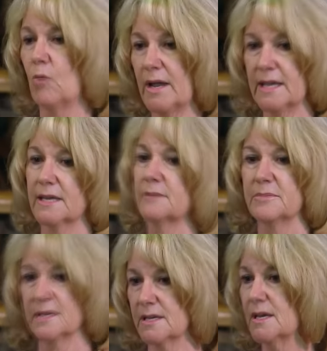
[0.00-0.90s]
why can't it
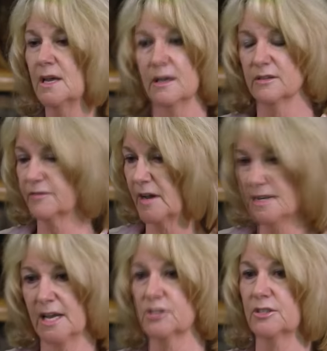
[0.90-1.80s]
be
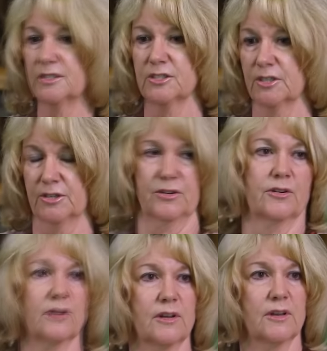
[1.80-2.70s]
financially
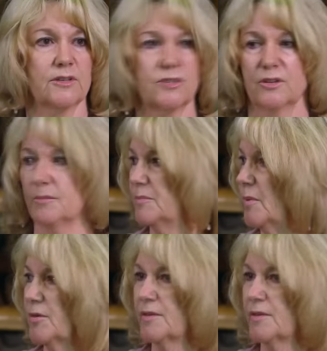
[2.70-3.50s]
secure so that both